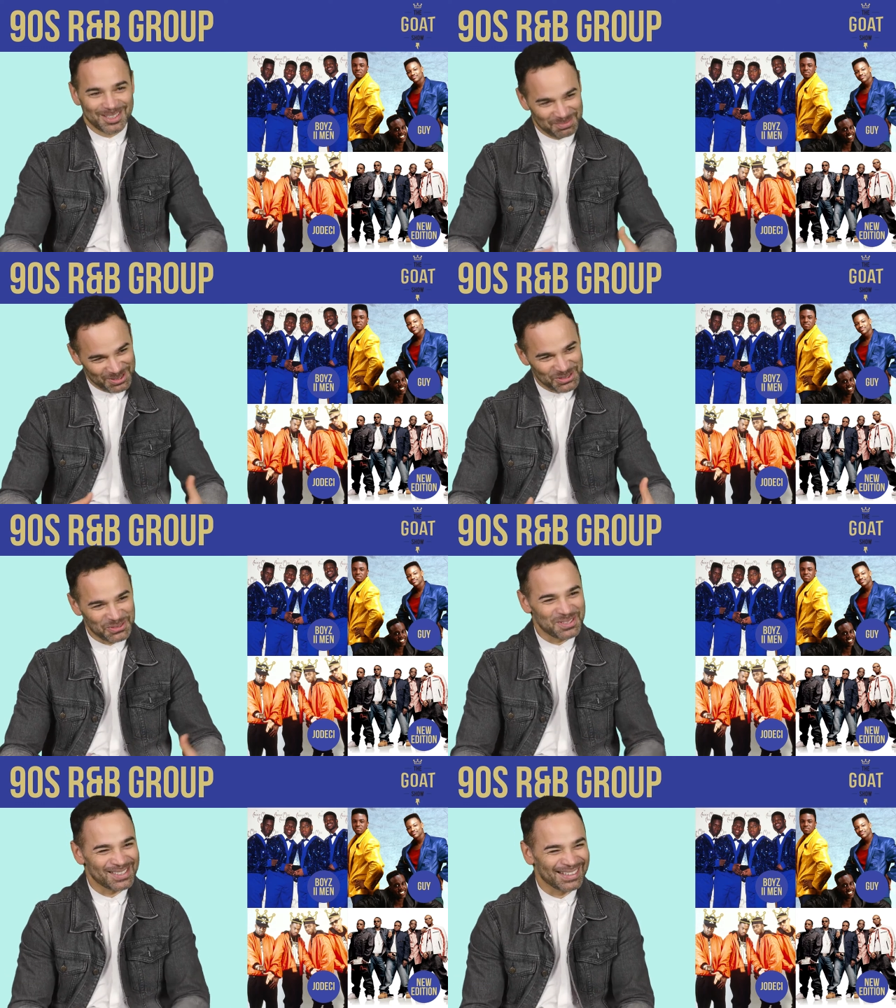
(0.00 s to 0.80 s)
but
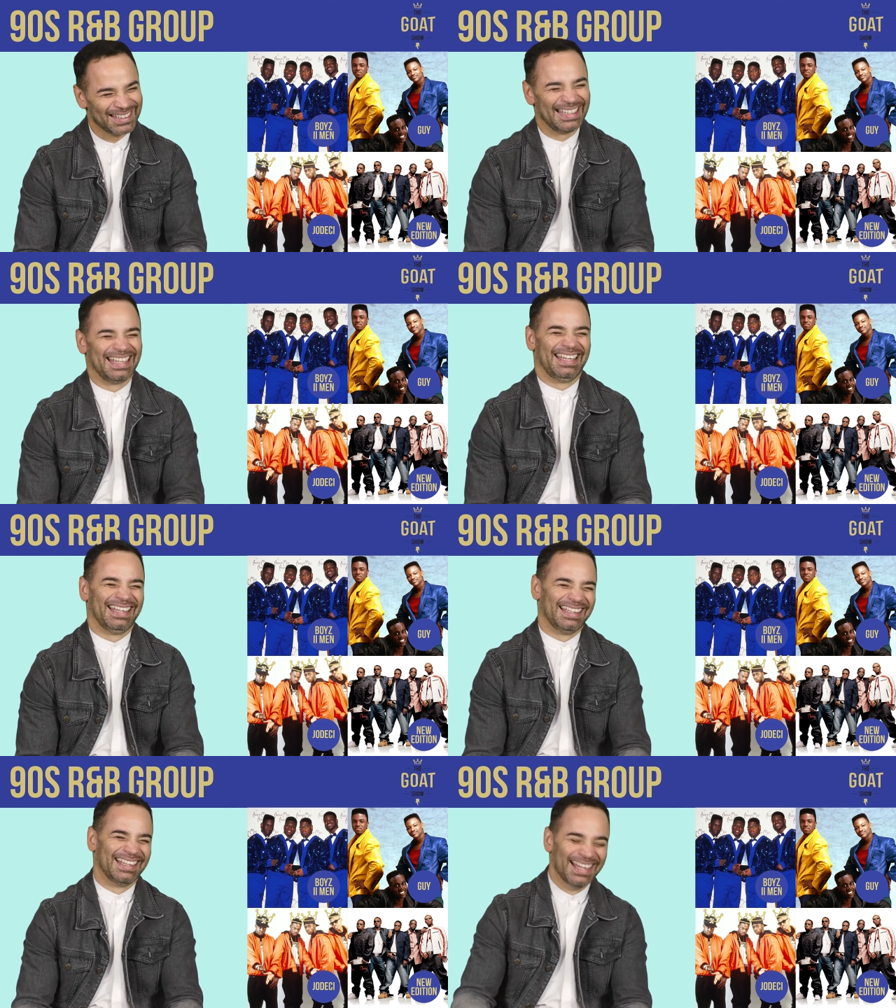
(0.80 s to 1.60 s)
suits,
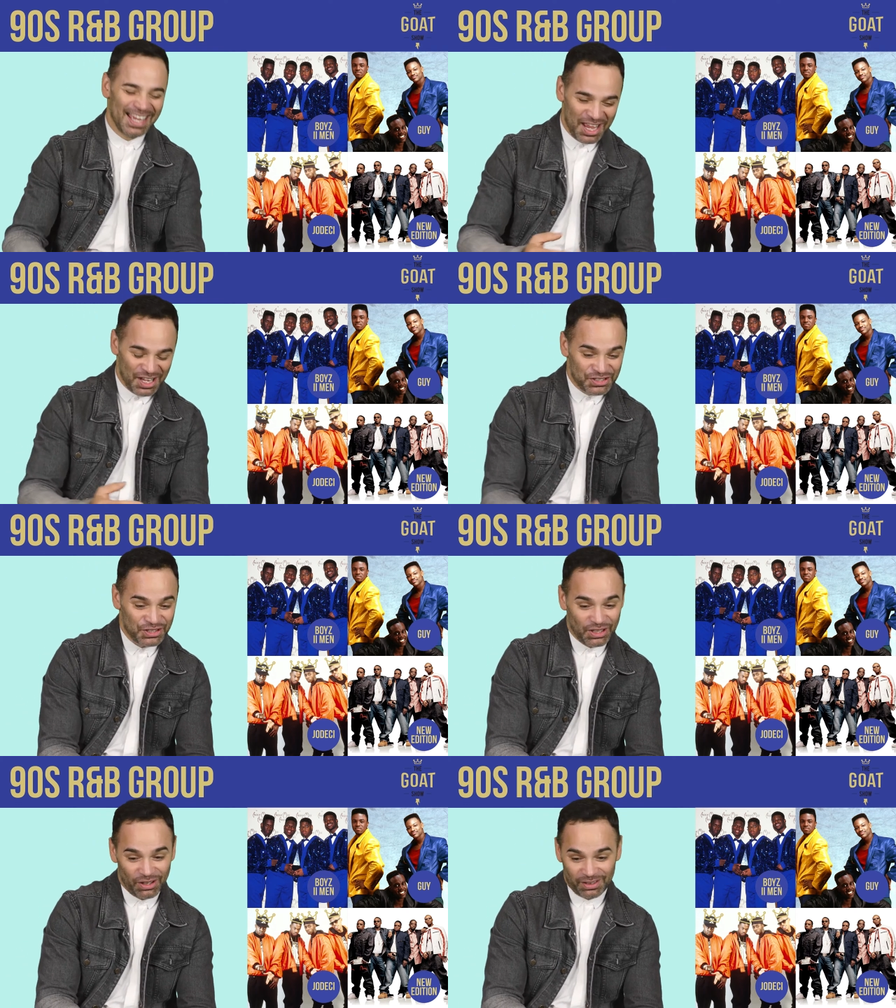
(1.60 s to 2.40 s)

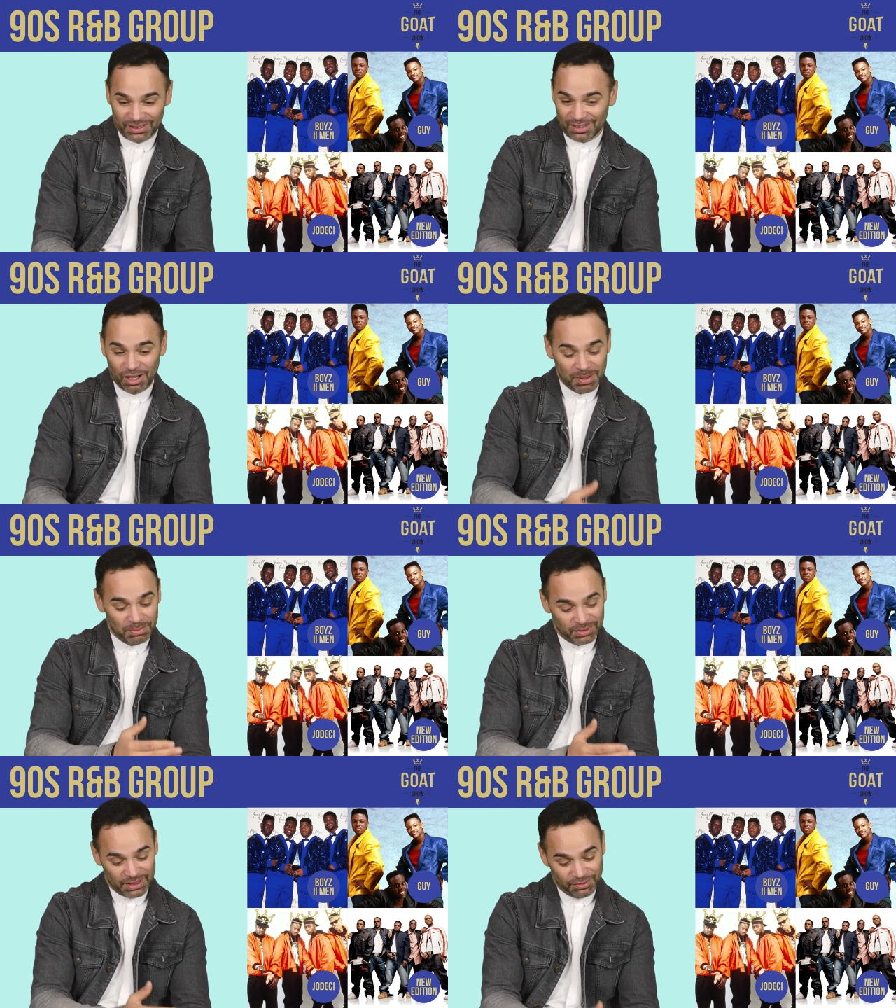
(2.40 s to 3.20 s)
to going, I
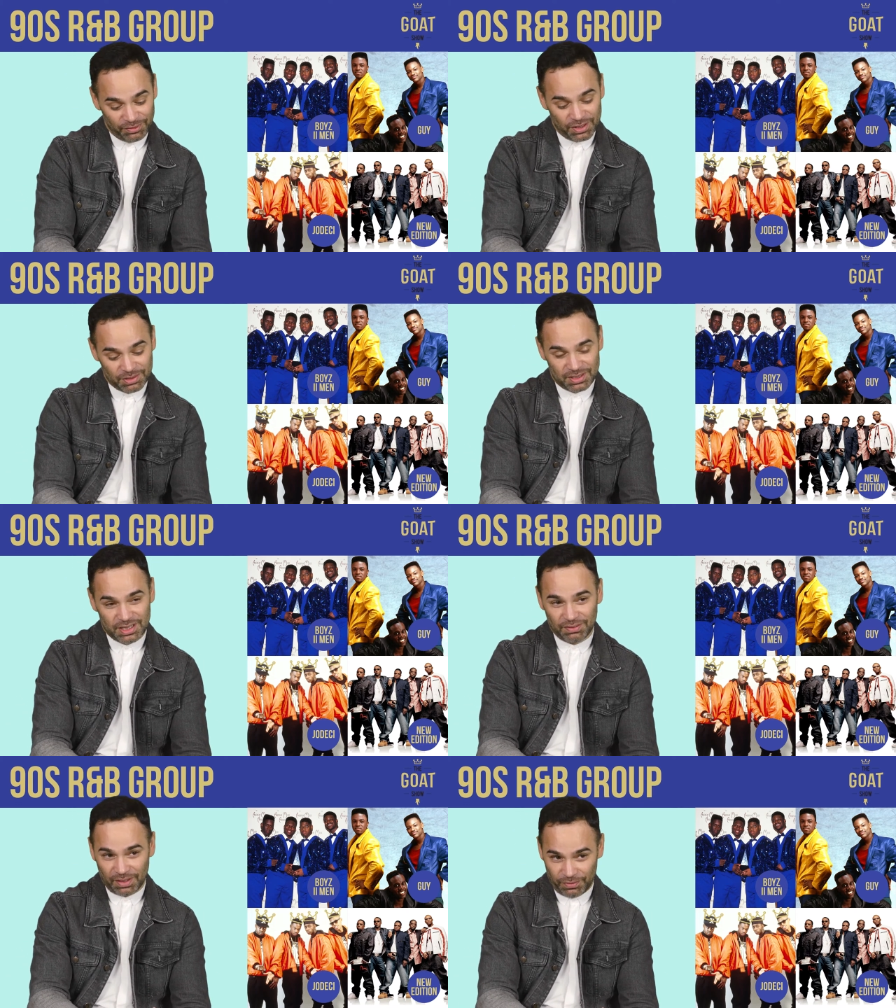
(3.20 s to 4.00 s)
remember when they first
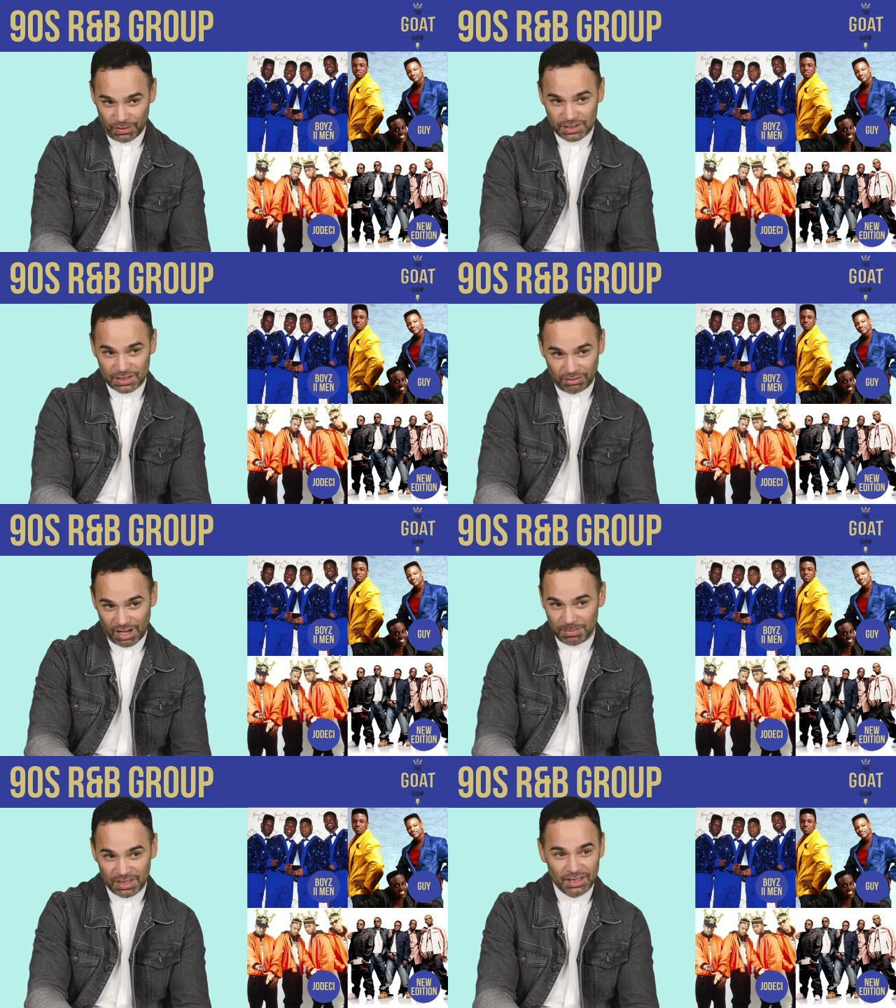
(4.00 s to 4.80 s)
received their first
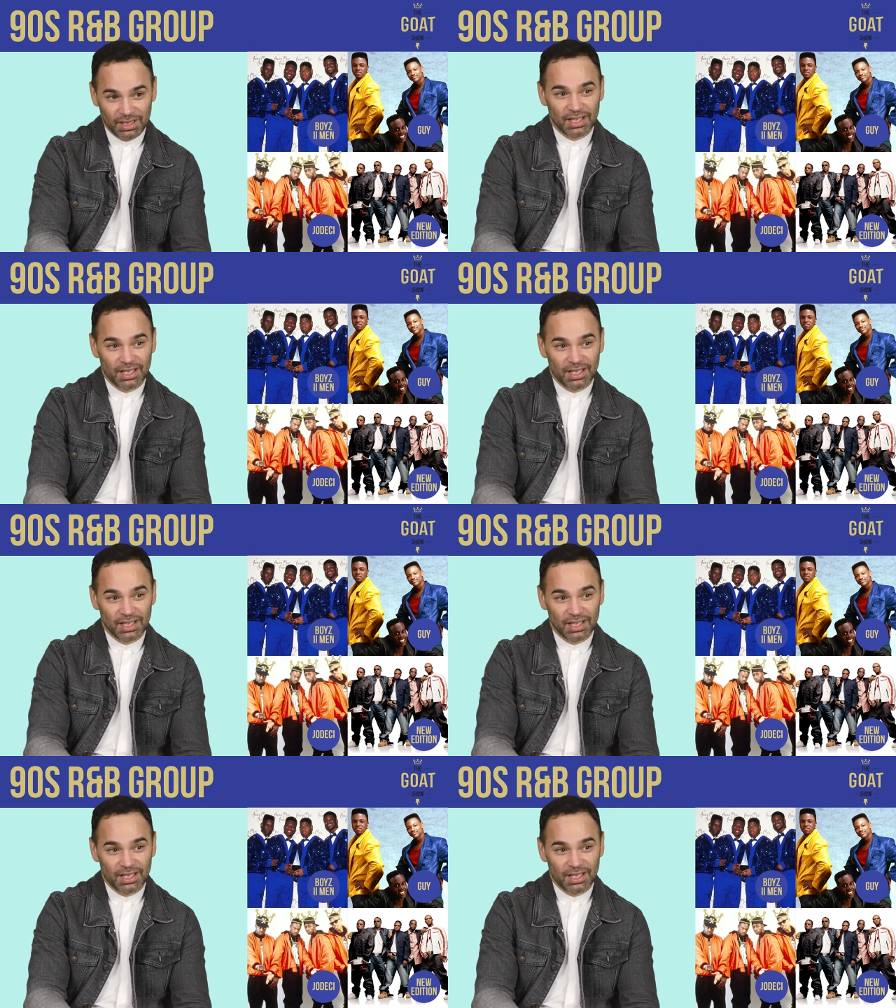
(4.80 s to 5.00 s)
Grammy,